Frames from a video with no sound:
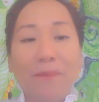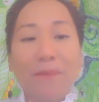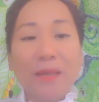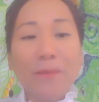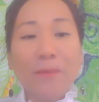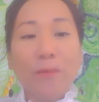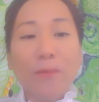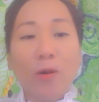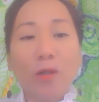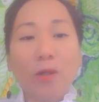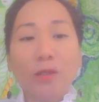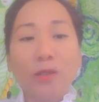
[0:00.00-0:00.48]

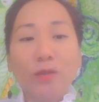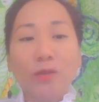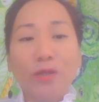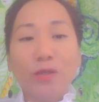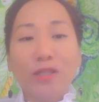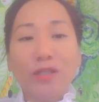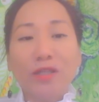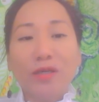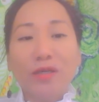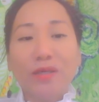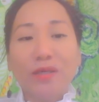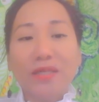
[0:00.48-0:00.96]
people to
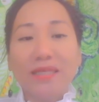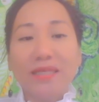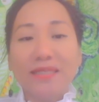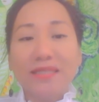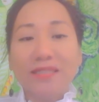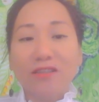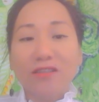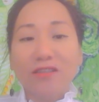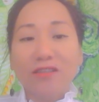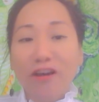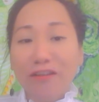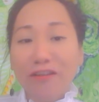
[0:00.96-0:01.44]
increase
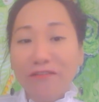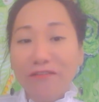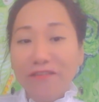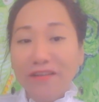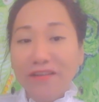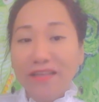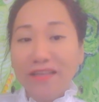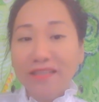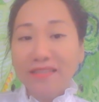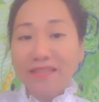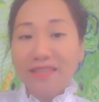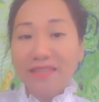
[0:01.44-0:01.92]

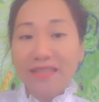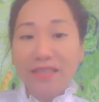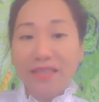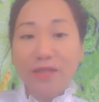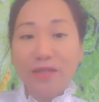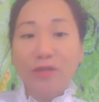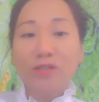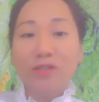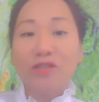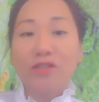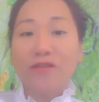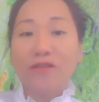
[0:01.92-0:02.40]
confidence in the
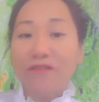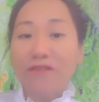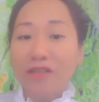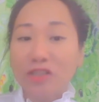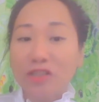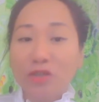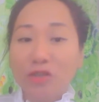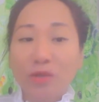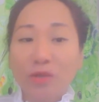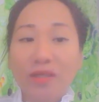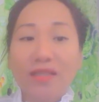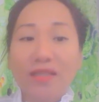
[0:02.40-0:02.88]
use of
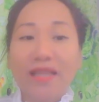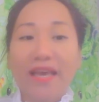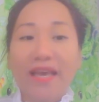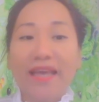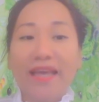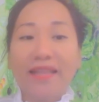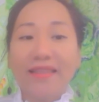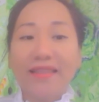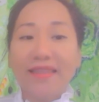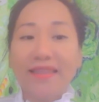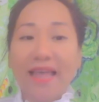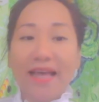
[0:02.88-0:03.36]
visual
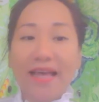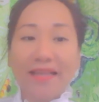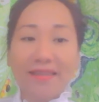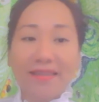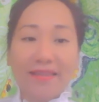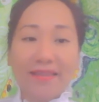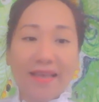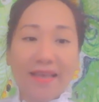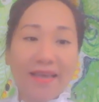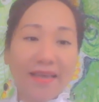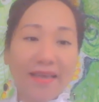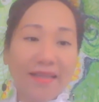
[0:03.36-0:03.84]
and
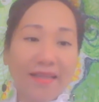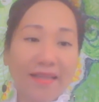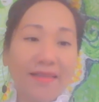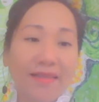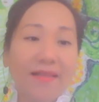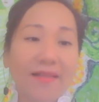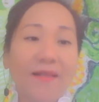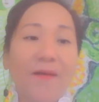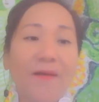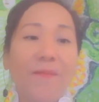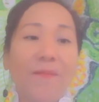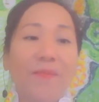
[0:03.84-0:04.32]

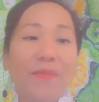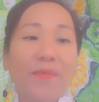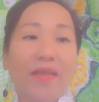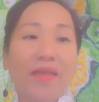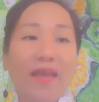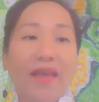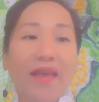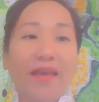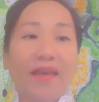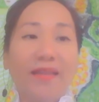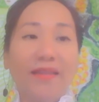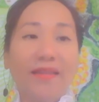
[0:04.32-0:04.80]
tactile
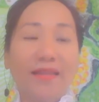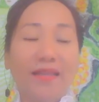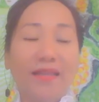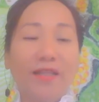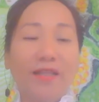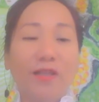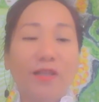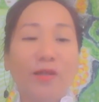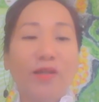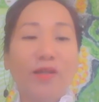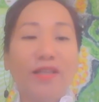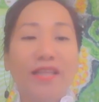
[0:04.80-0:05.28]
and
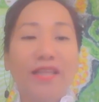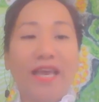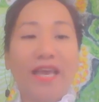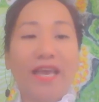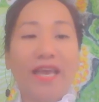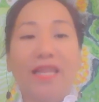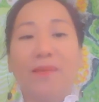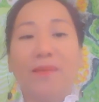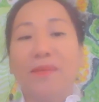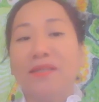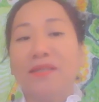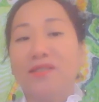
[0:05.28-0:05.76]
including the
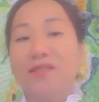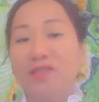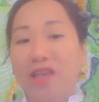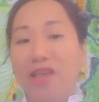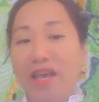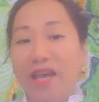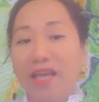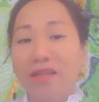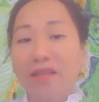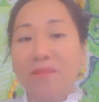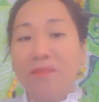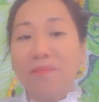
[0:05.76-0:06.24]
elements
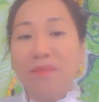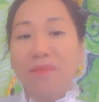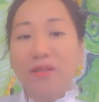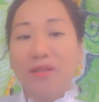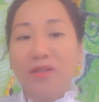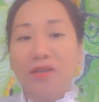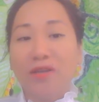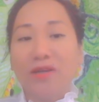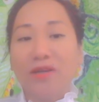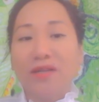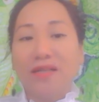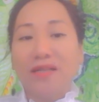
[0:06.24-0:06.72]
and
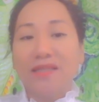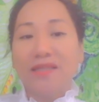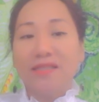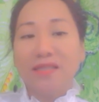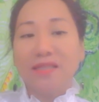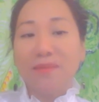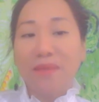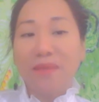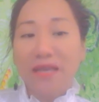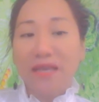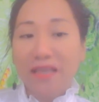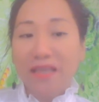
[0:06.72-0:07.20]
materials
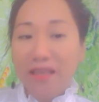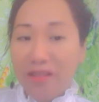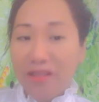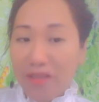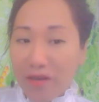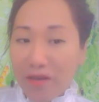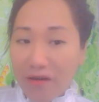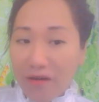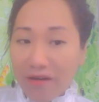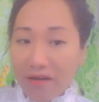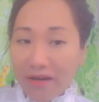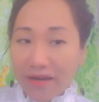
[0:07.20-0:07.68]
in making
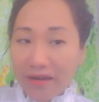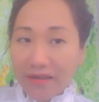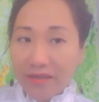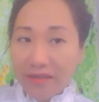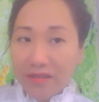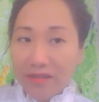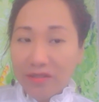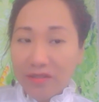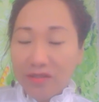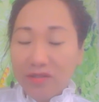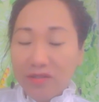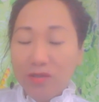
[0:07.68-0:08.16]
the art.
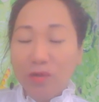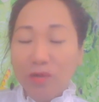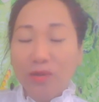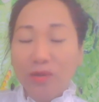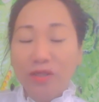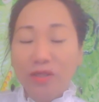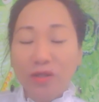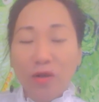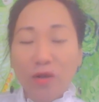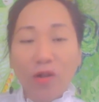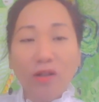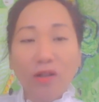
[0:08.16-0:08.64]
So
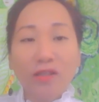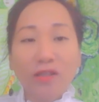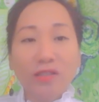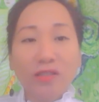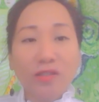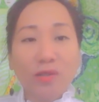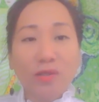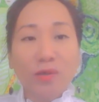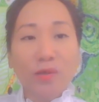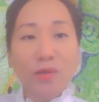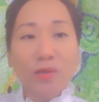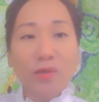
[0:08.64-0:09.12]
it
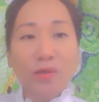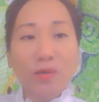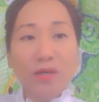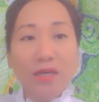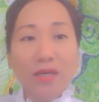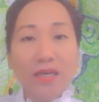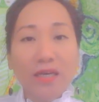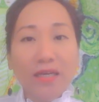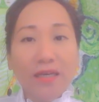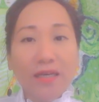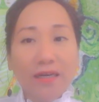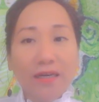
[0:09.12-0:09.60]
also
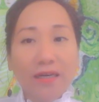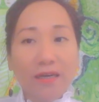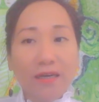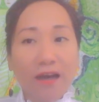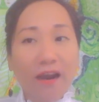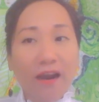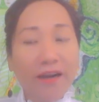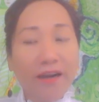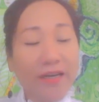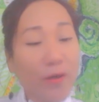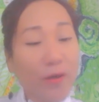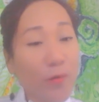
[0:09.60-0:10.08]

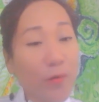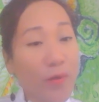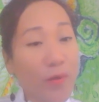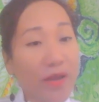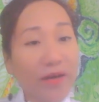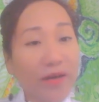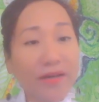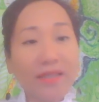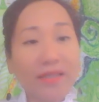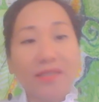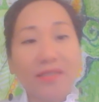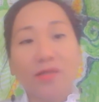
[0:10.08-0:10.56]
art
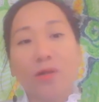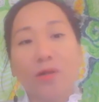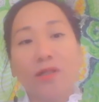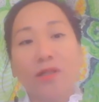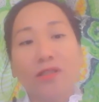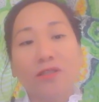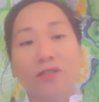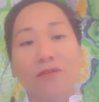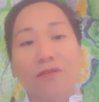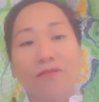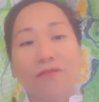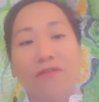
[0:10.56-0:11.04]
awareness
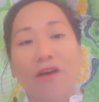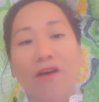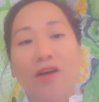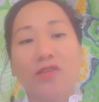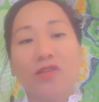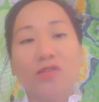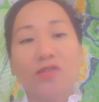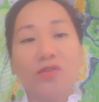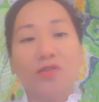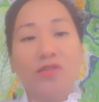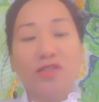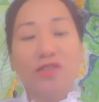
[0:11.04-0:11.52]
also
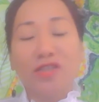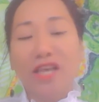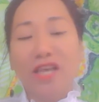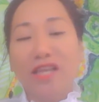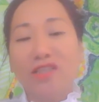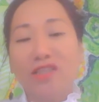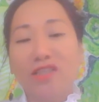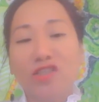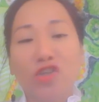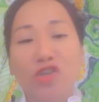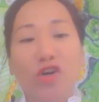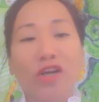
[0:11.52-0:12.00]
fosters
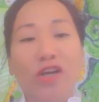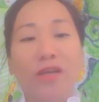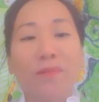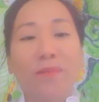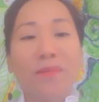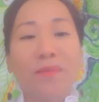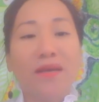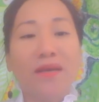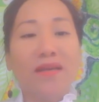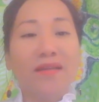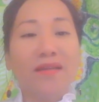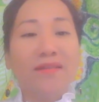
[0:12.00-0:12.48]

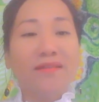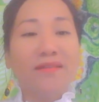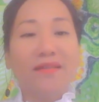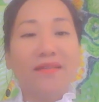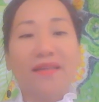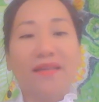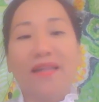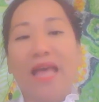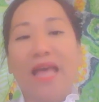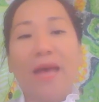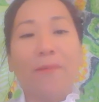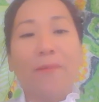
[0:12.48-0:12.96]
enjoyment
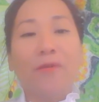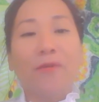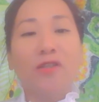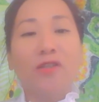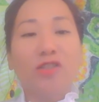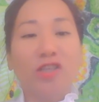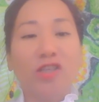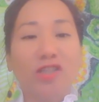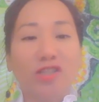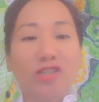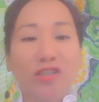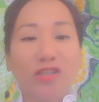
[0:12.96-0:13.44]
and
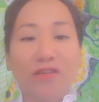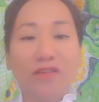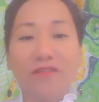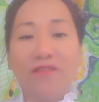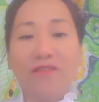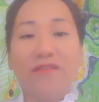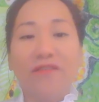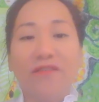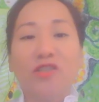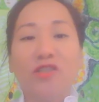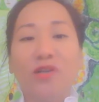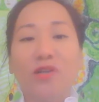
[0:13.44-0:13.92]
appreciation of
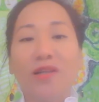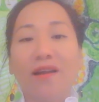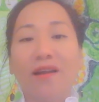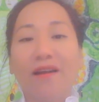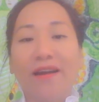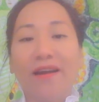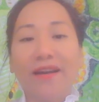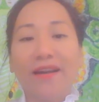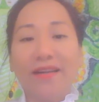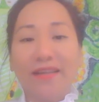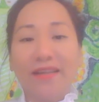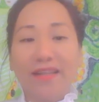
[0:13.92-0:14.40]
the visual
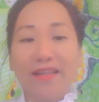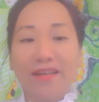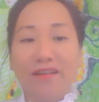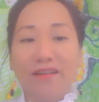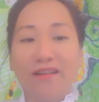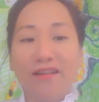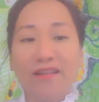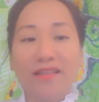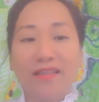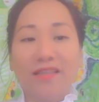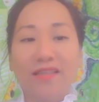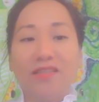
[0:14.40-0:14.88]
art and
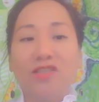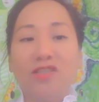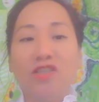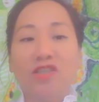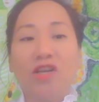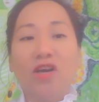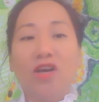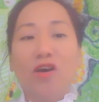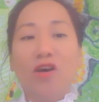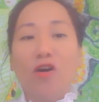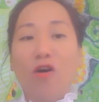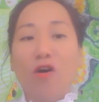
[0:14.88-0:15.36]
knowledge